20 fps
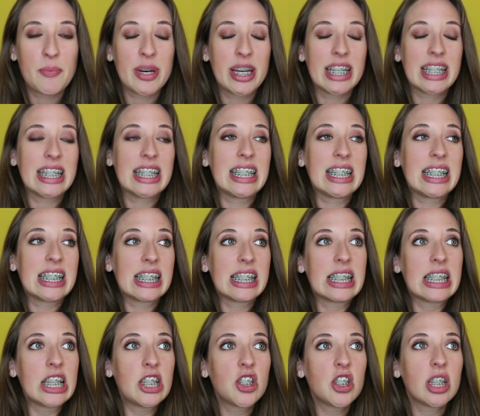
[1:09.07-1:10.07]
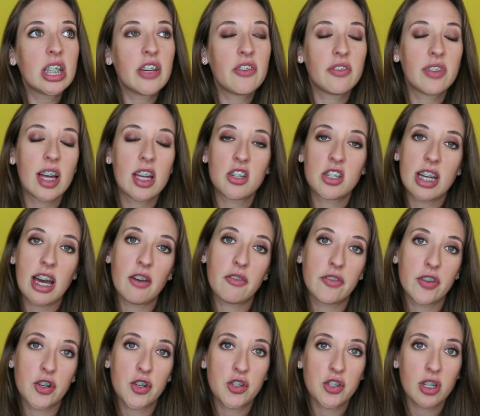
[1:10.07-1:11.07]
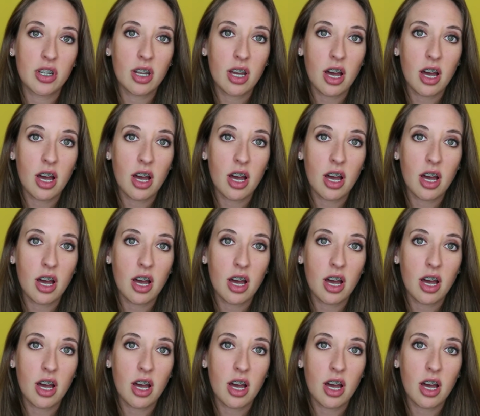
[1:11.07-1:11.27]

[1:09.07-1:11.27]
but it is essentially a fleshed out version